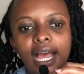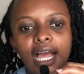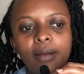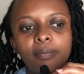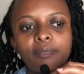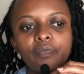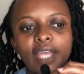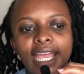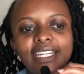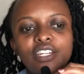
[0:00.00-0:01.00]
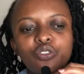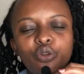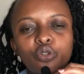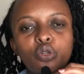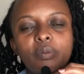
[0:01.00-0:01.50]
I didn't
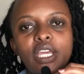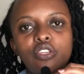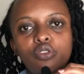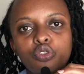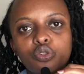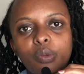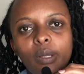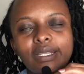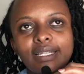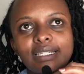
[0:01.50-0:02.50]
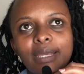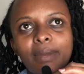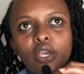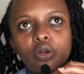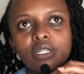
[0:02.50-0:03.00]
go to my usual. There's a
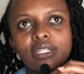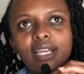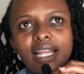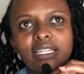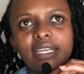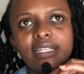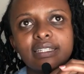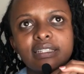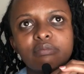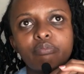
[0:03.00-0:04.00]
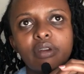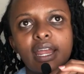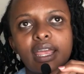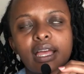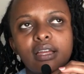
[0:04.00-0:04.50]
time I got curtains
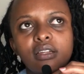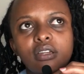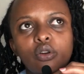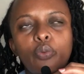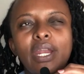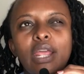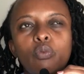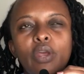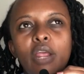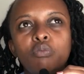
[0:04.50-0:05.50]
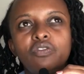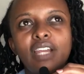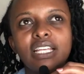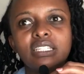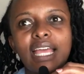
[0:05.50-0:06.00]
prior, or when I
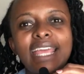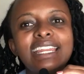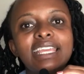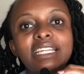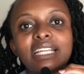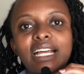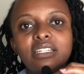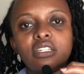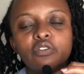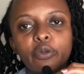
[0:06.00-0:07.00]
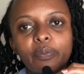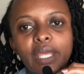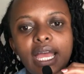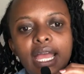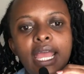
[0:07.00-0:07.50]
moved last year, I didn't get curtains from
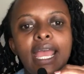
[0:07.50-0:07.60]
there.